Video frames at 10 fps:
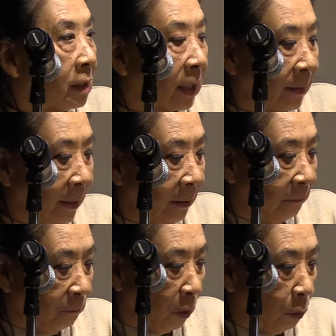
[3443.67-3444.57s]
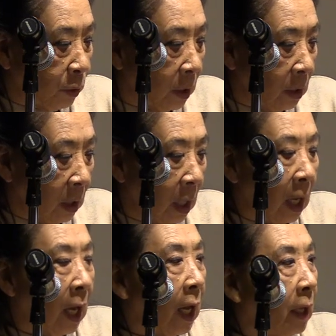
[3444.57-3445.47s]
suddenly frozen,
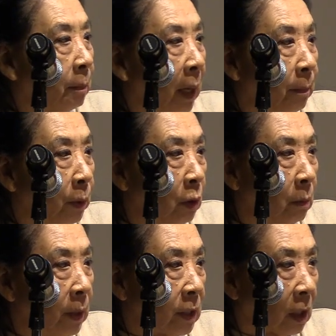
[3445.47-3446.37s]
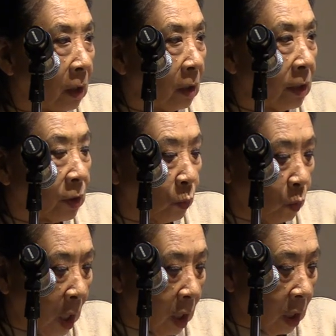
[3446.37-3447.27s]
and my pubis hard as a
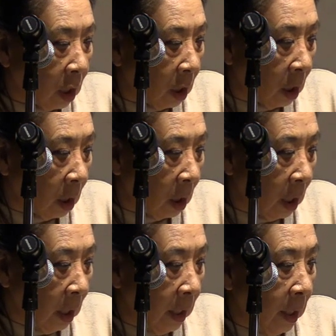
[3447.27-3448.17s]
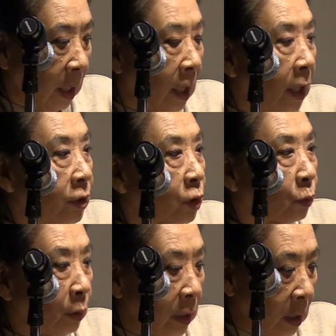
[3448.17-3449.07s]
rock. A
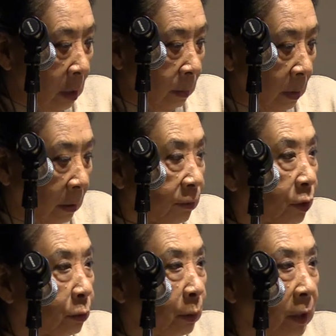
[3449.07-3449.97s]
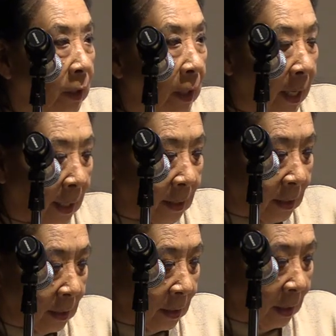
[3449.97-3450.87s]
scream of shrill
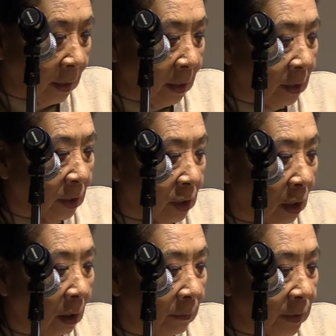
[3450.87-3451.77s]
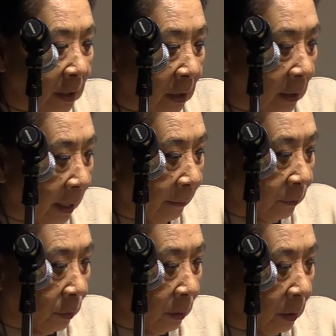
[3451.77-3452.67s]
ecstasy that dissolves into
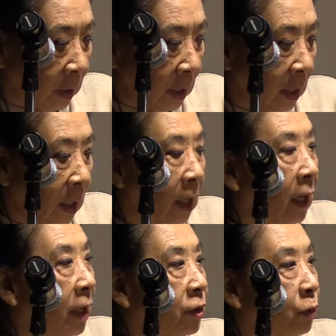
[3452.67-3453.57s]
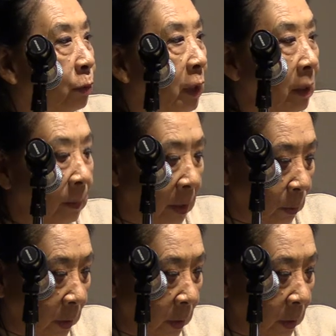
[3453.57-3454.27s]
laughter. A scream that